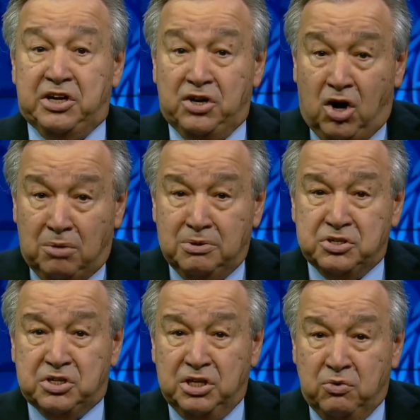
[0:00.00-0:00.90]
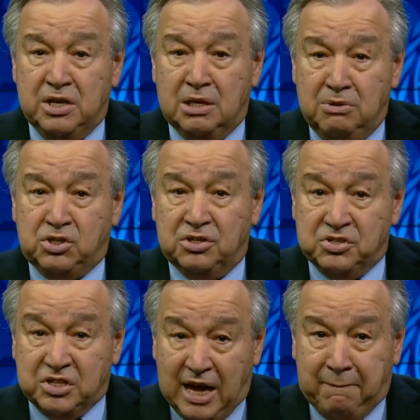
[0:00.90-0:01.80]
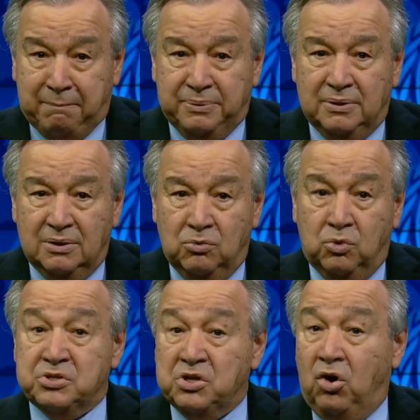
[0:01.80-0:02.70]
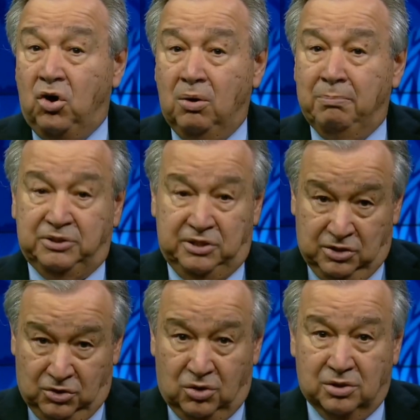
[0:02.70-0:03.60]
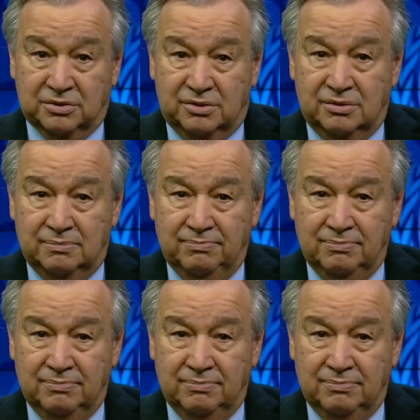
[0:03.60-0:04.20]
enormous growing emissions gap, was all but ignored.